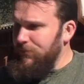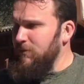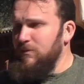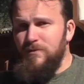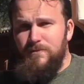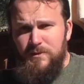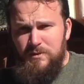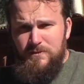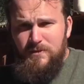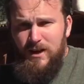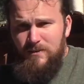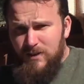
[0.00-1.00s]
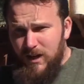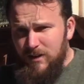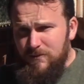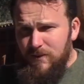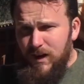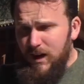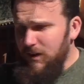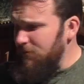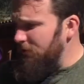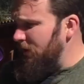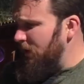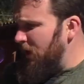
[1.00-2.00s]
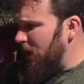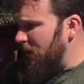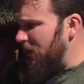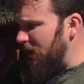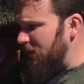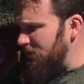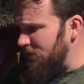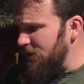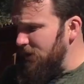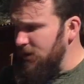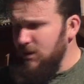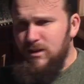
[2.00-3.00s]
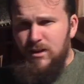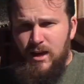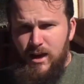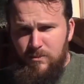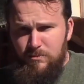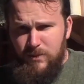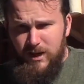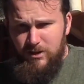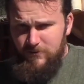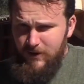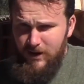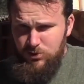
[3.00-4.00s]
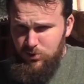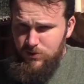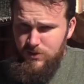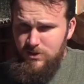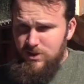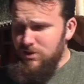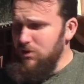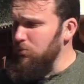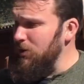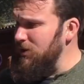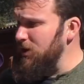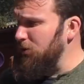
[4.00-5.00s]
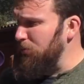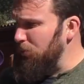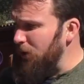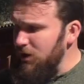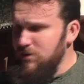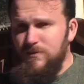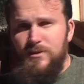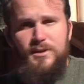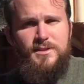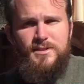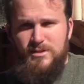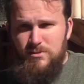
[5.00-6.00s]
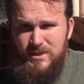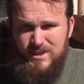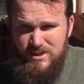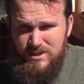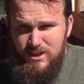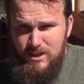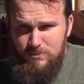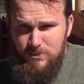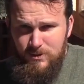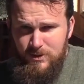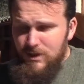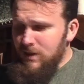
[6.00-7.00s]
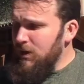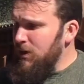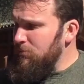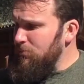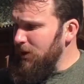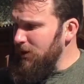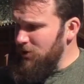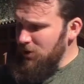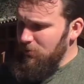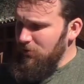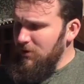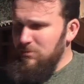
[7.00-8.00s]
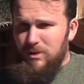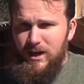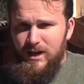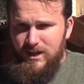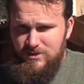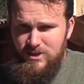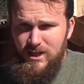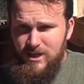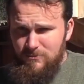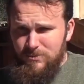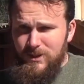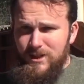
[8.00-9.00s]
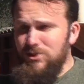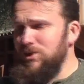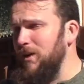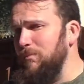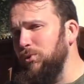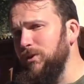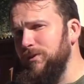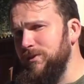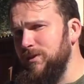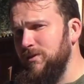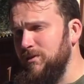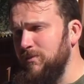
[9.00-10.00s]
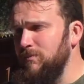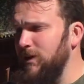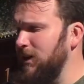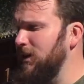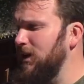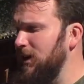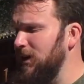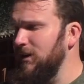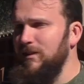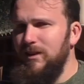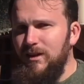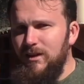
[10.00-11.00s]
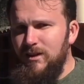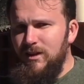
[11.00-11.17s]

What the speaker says: for $55.95, and that is the manufacturer's suggested retail price for this. That's a bit steep, but cheaper than buying, say, a complete jet boil system and getting the